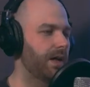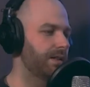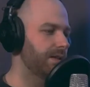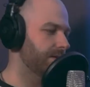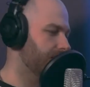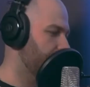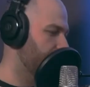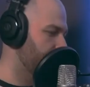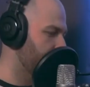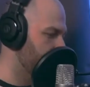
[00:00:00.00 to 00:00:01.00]
I think I think.
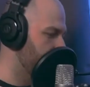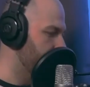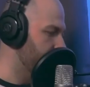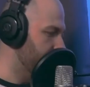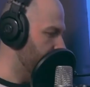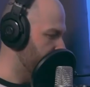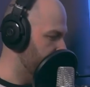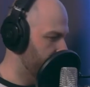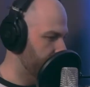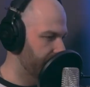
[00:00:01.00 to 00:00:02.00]
Th I think you just have to
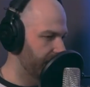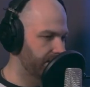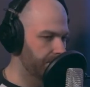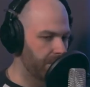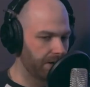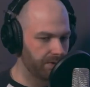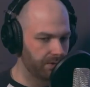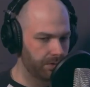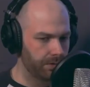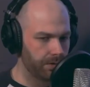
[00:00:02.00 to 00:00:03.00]
kind of get in the
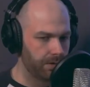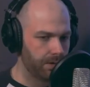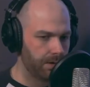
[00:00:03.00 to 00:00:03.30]
practice of it.